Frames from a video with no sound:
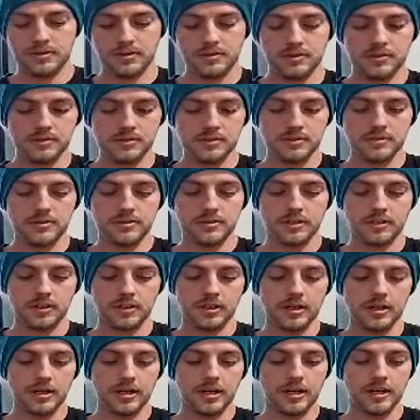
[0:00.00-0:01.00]
Start
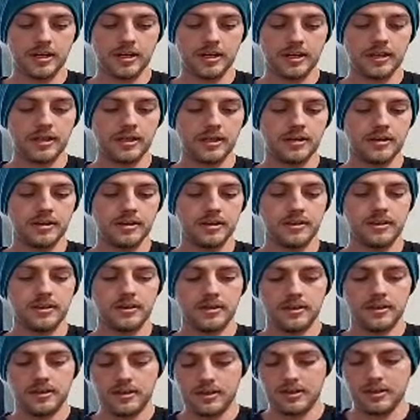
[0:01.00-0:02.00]
high.
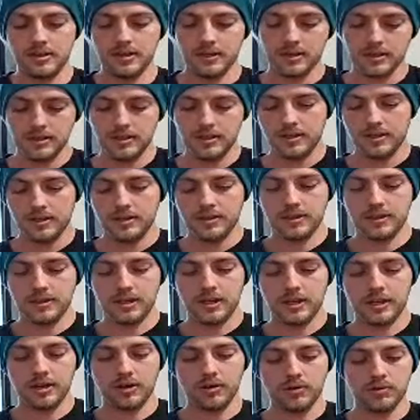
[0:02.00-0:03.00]
Then I
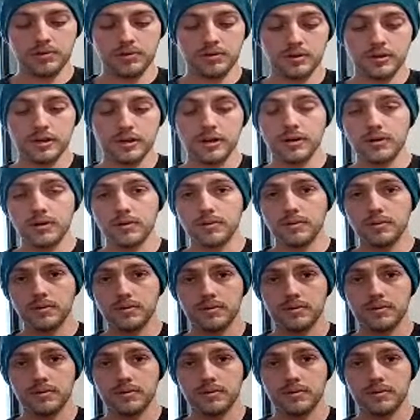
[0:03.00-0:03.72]
go low.